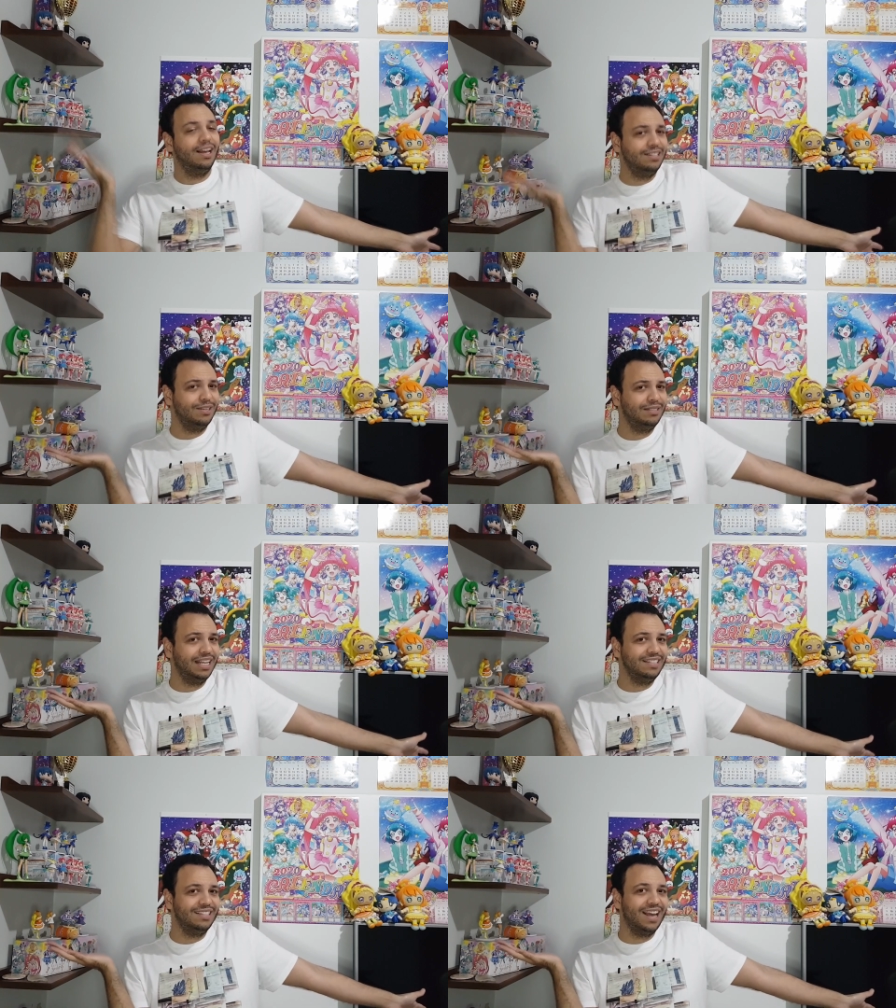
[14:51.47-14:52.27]
Until
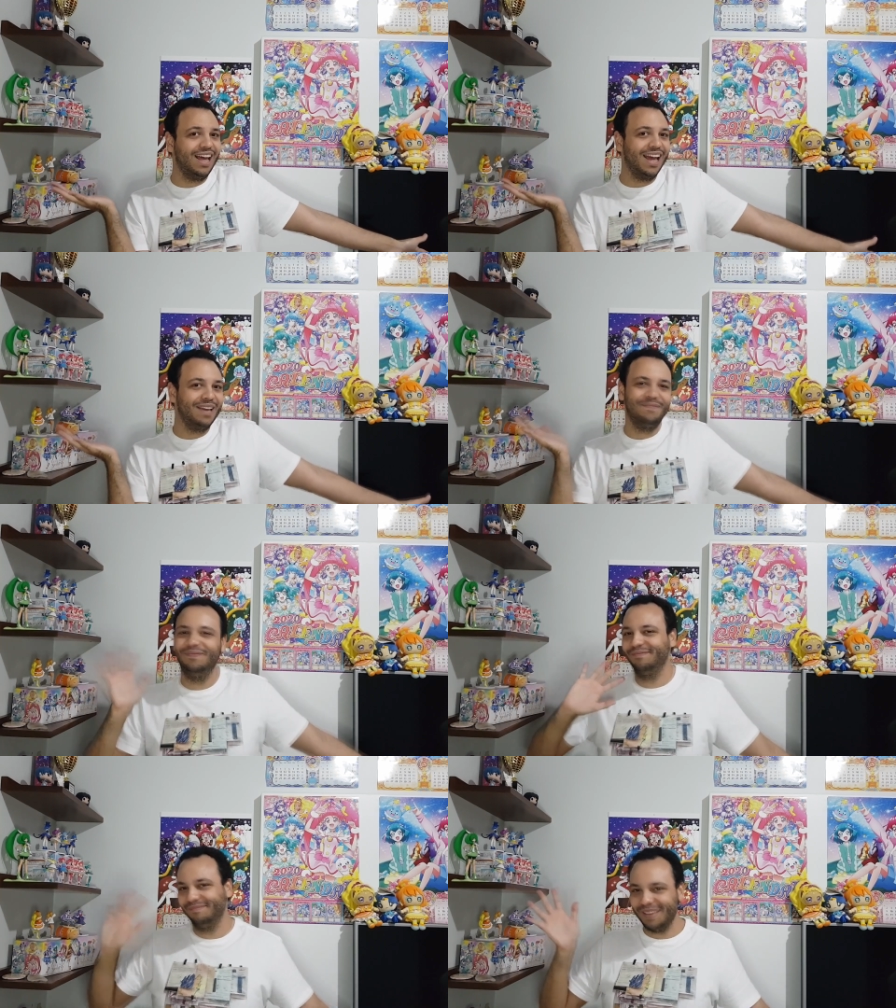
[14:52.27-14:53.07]
next
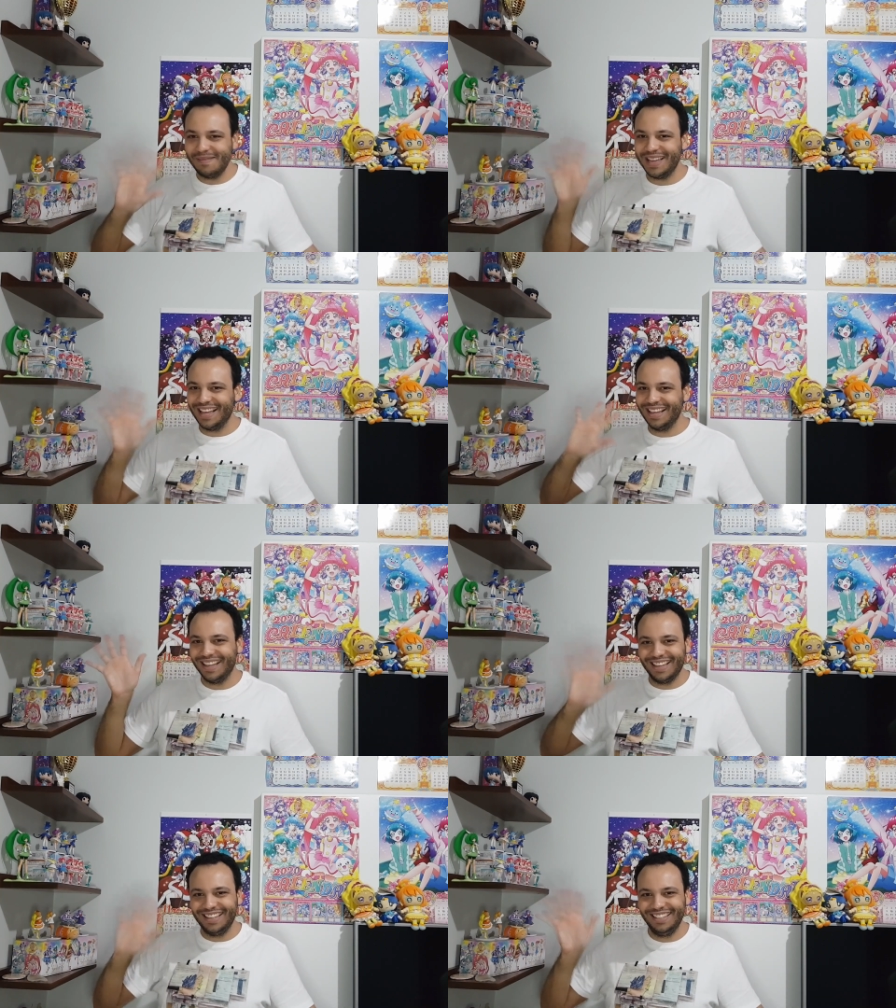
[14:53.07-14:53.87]
time,
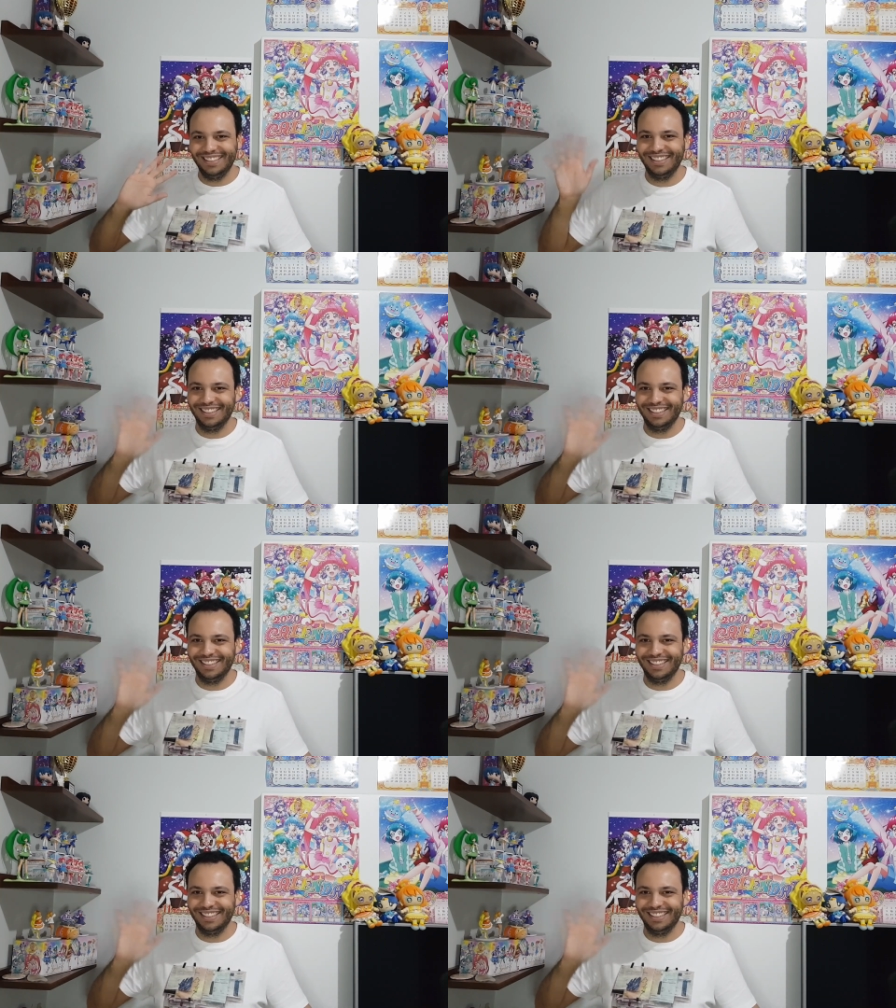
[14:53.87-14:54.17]
bye-bye.